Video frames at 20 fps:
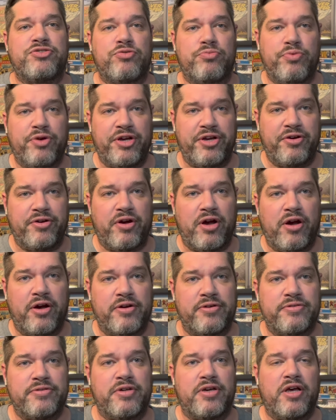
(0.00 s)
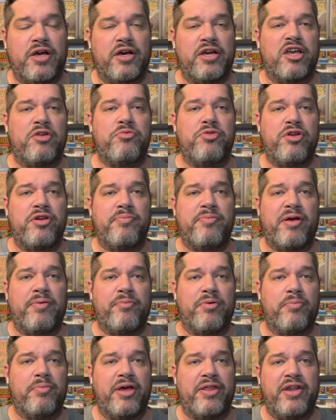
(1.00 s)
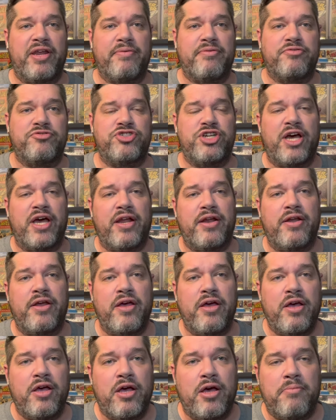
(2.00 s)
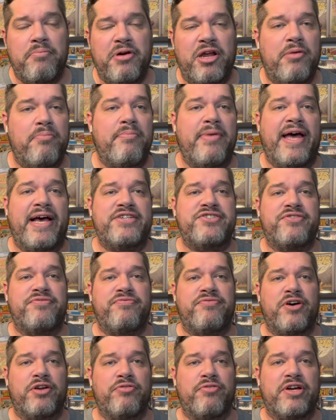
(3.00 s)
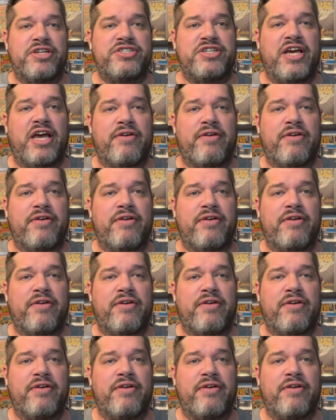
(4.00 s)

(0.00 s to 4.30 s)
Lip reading: Will Break Your Heart. A community member by the name of Jen, been a massive fundraising